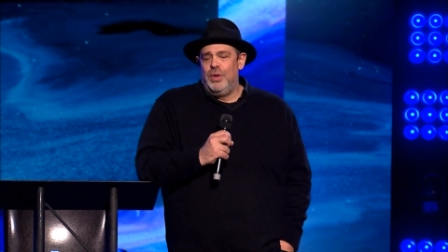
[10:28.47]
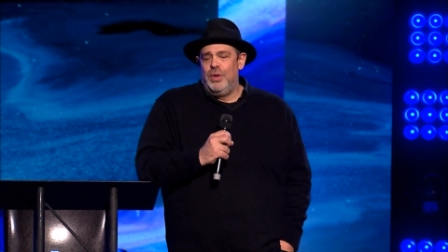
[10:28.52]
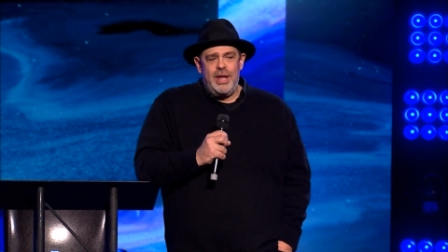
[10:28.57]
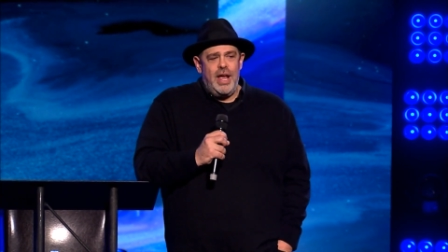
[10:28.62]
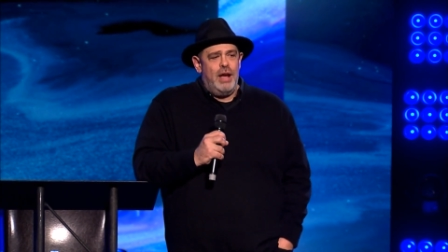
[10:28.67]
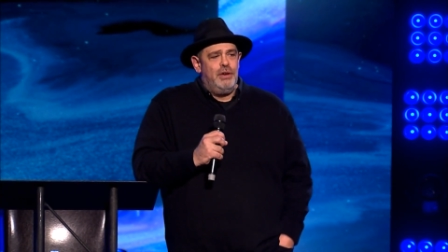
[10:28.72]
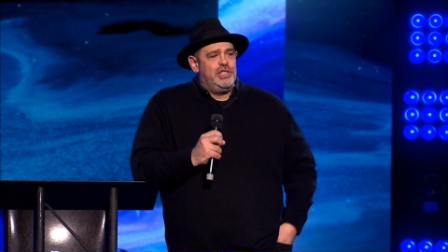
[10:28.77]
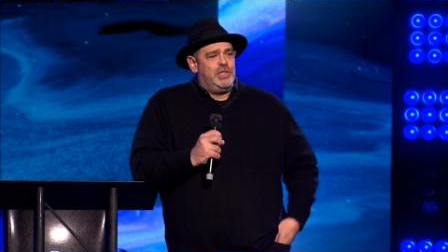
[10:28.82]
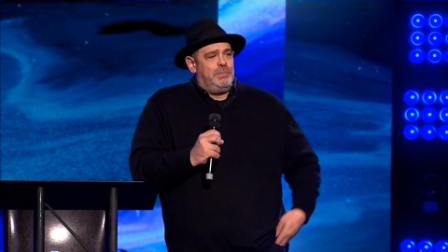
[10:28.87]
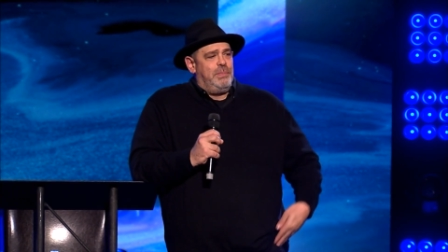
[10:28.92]
one
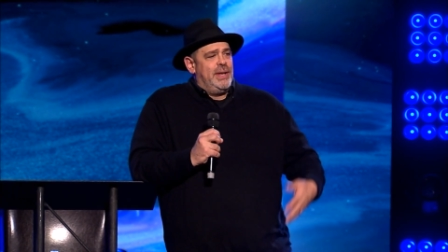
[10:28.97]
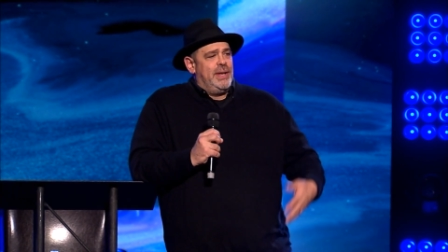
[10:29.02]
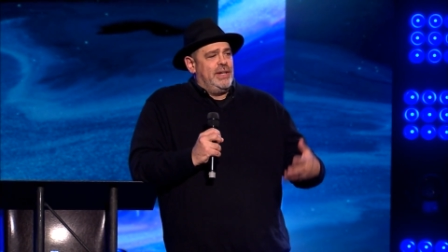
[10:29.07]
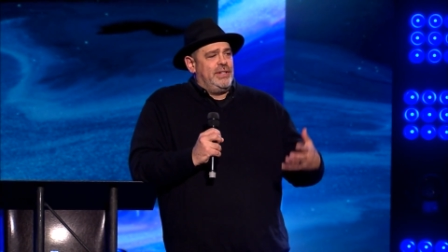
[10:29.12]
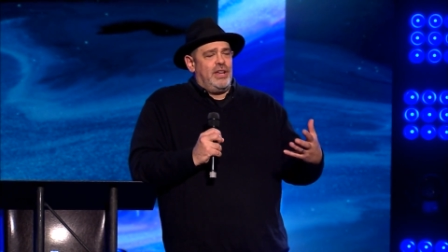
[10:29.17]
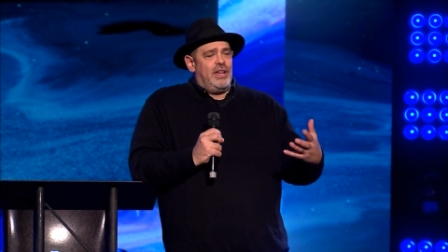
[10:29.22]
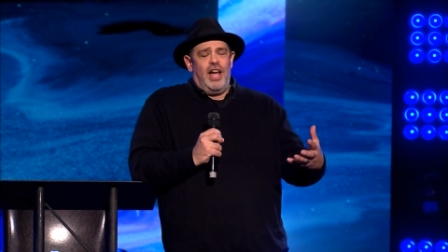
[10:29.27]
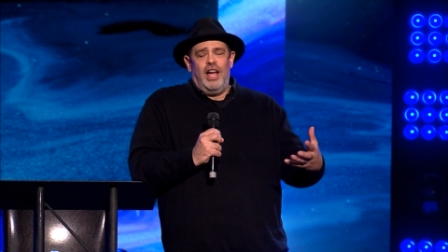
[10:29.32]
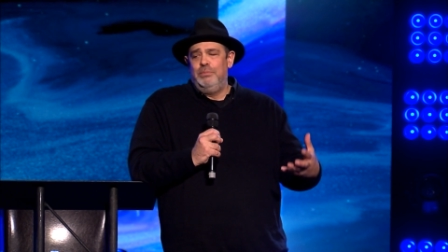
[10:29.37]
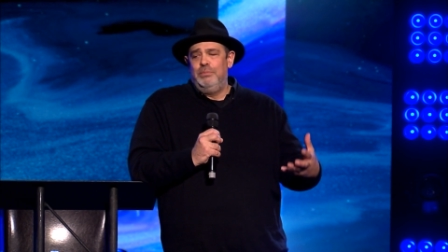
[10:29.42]
day I was
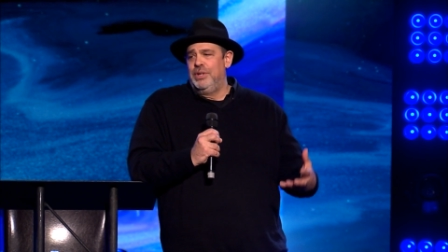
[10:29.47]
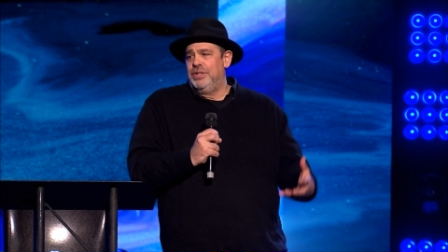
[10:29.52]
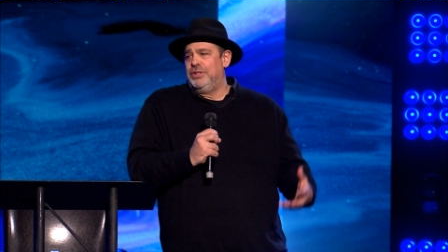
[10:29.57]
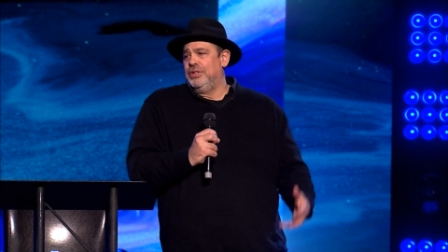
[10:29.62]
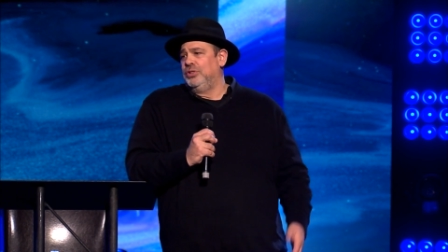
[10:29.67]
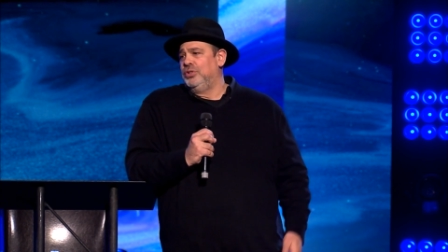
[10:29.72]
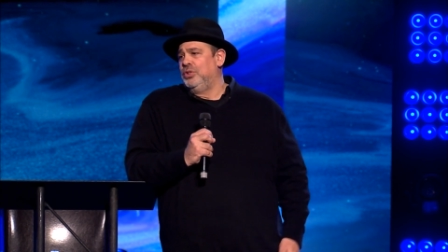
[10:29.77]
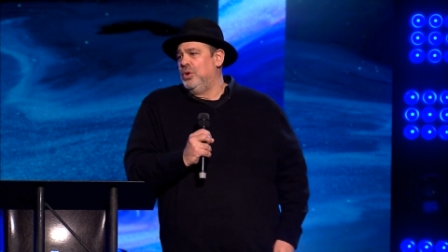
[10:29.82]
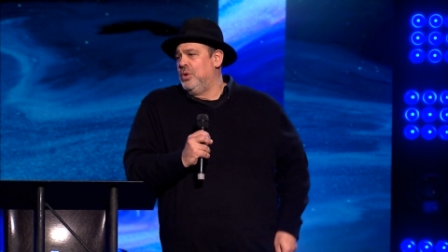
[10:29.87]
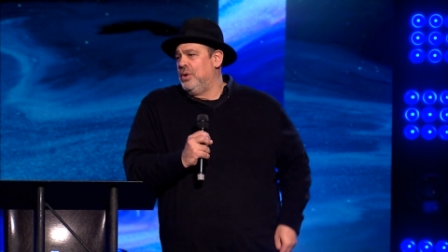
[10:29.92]
spending time with
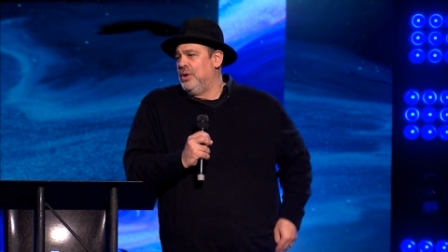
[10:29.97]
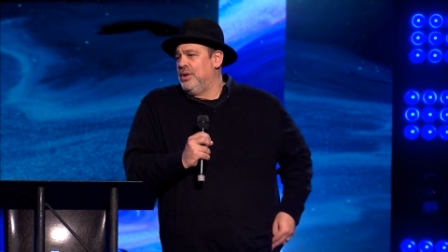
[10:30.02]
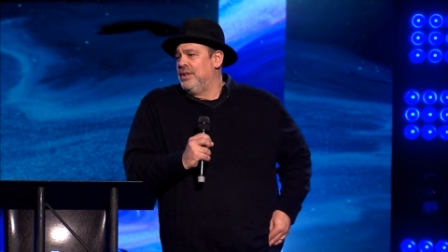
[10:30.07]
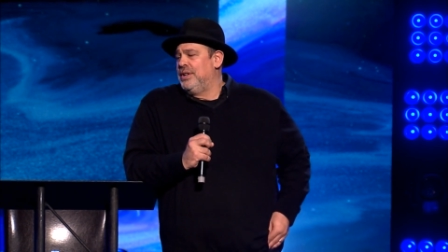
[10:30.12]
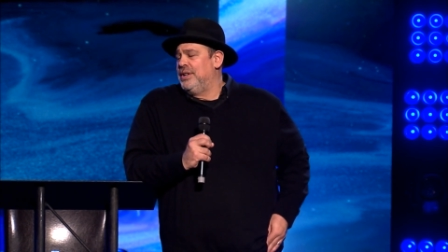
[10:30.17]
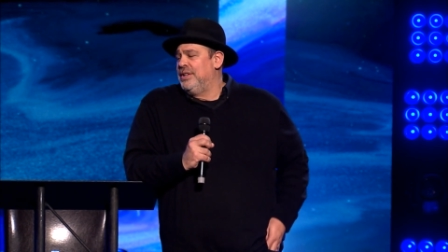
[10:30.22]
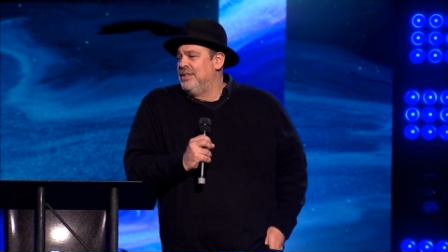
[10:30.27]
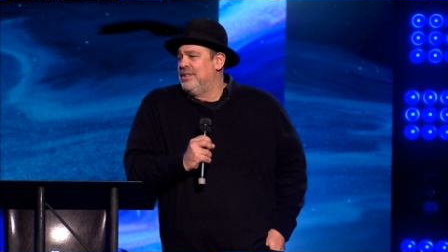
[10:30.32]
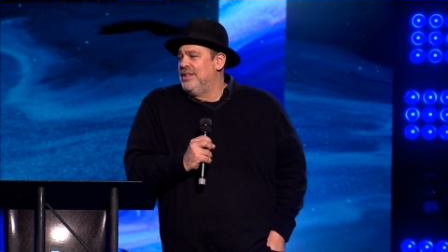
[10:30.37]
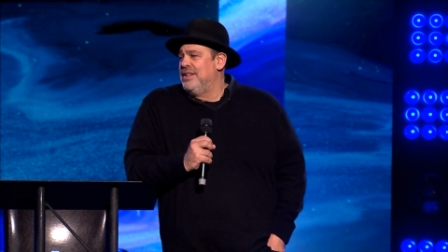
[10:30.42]
the
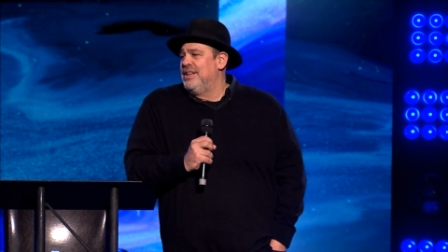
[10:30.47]
Lord